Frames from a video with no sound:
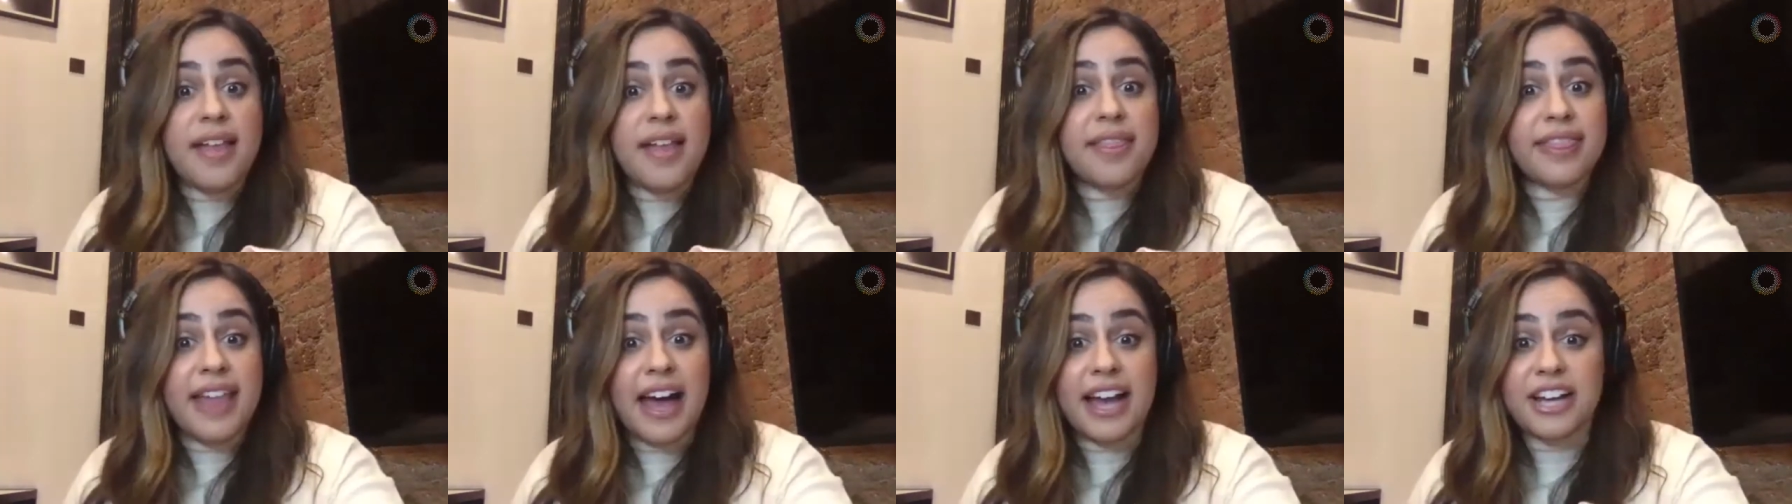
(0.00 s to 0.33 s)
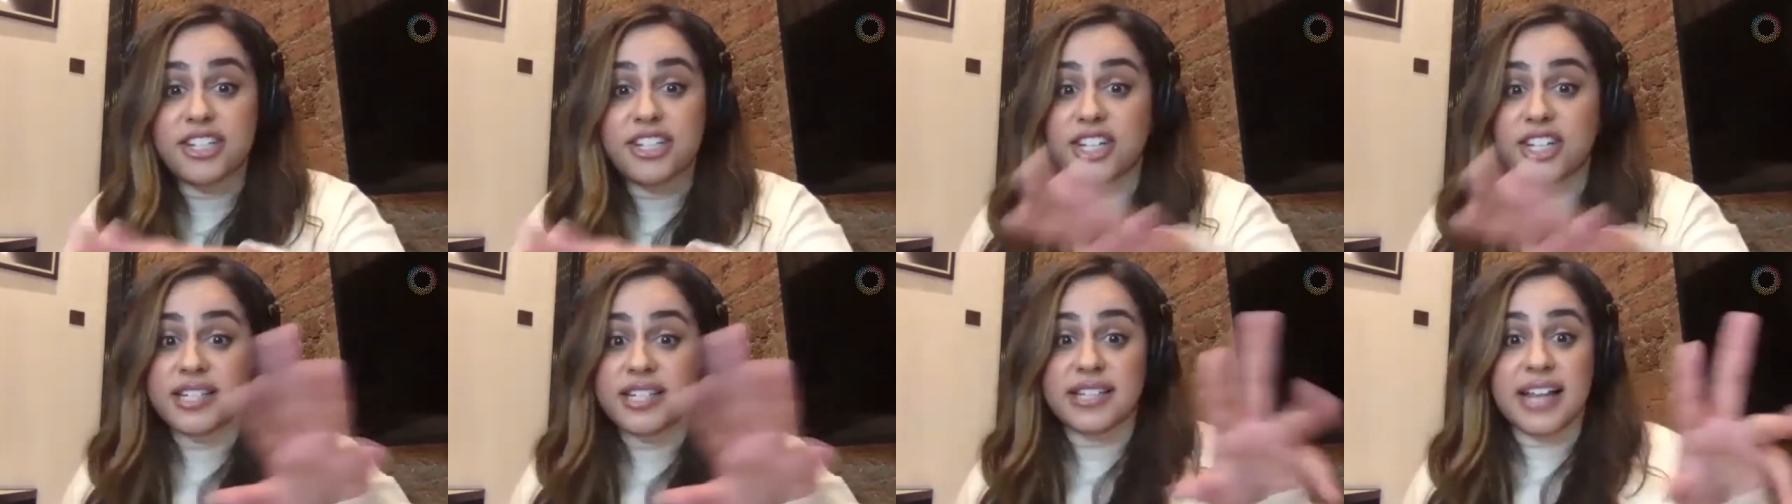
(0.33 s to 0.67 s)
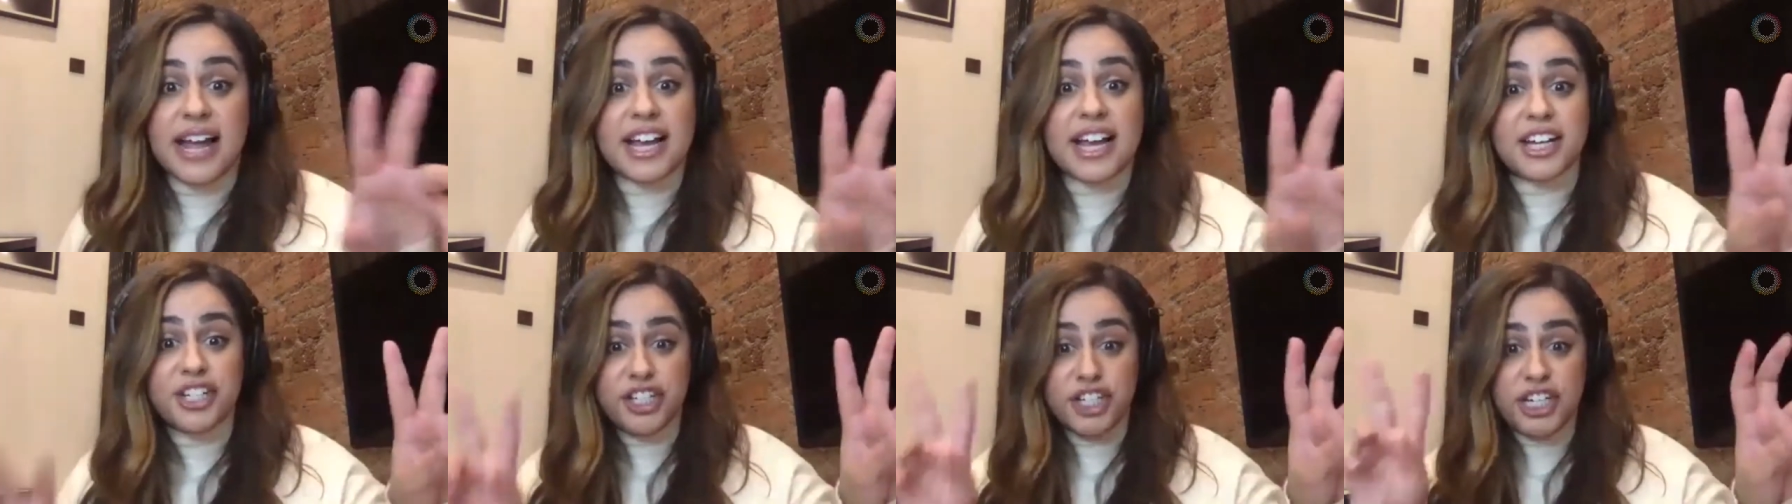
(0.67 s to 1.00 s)
that's just
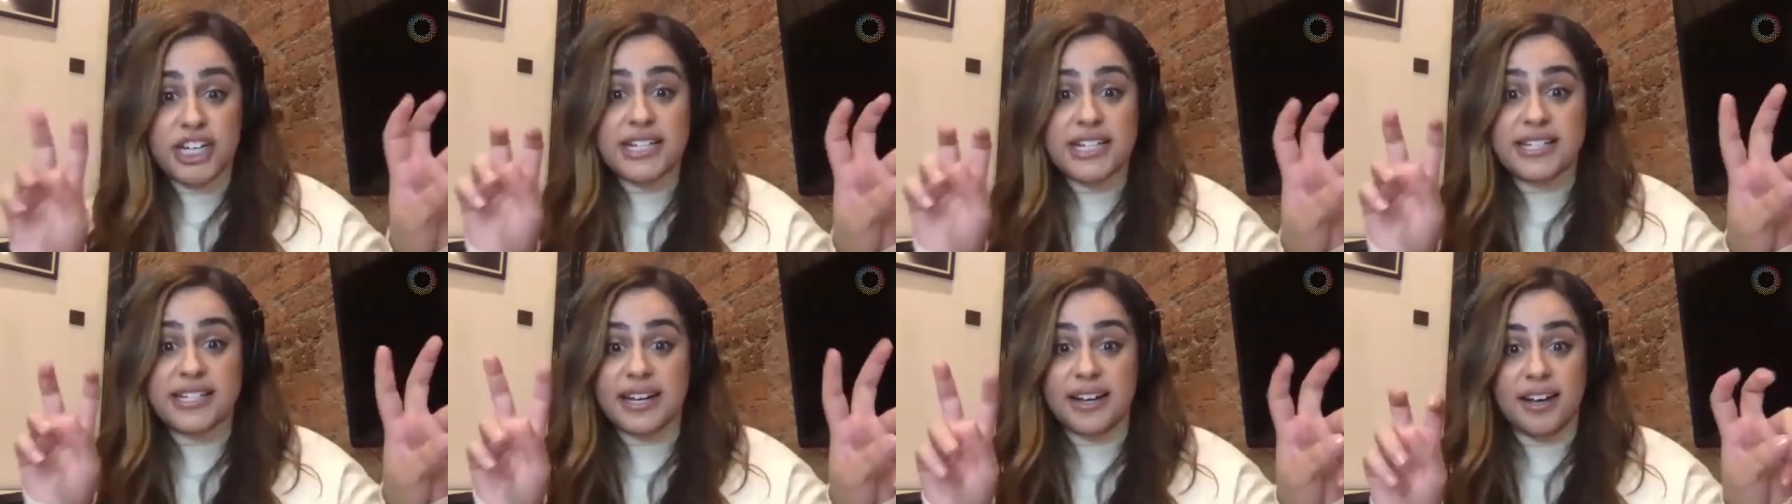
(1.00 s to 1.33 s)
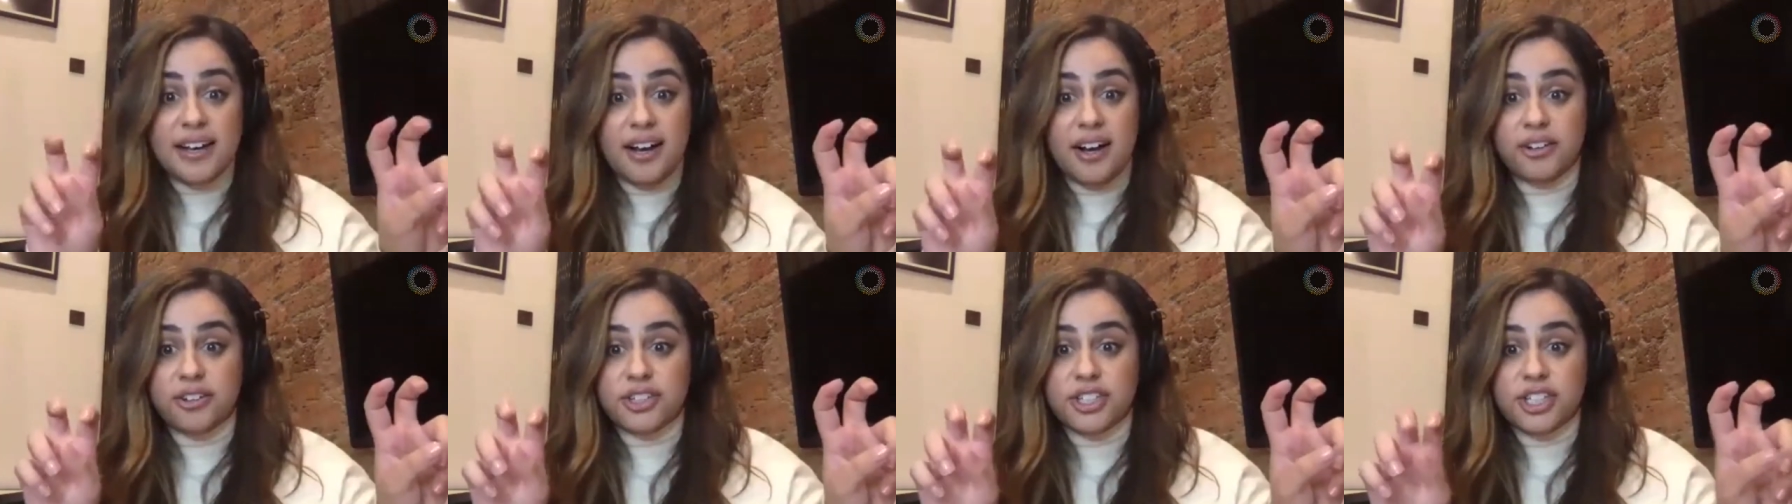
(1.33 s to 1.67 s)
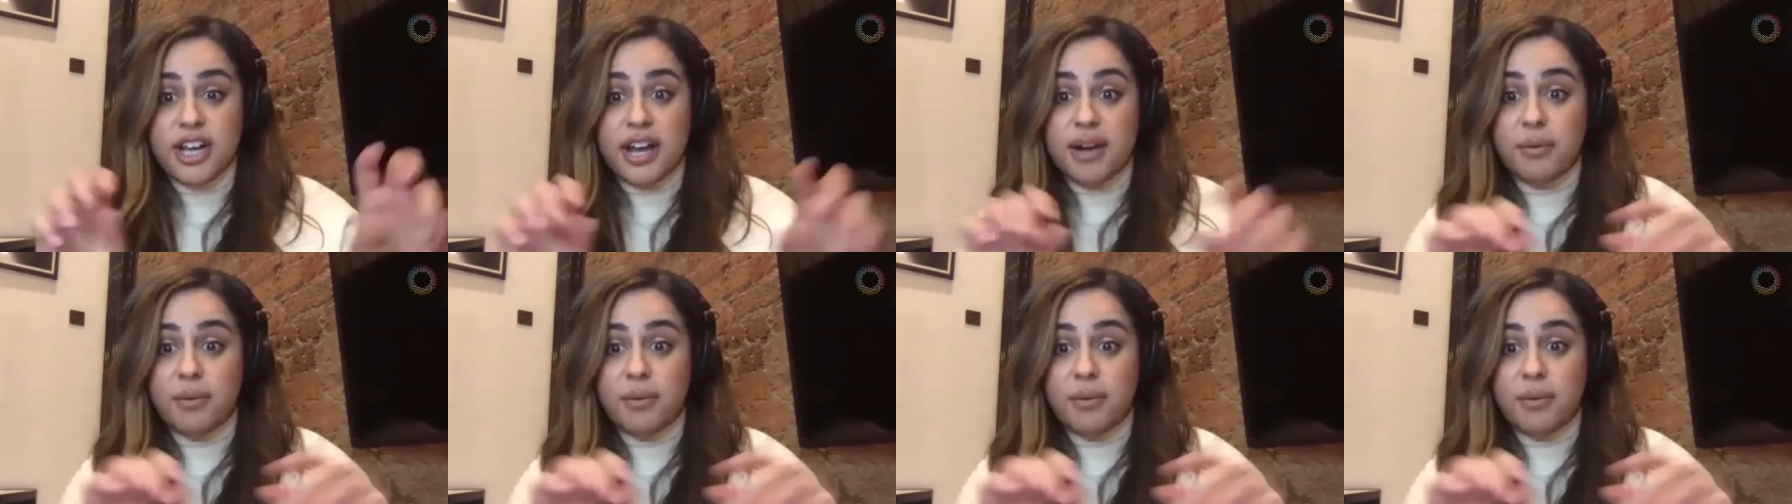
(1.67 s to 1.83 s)
like cheating culture,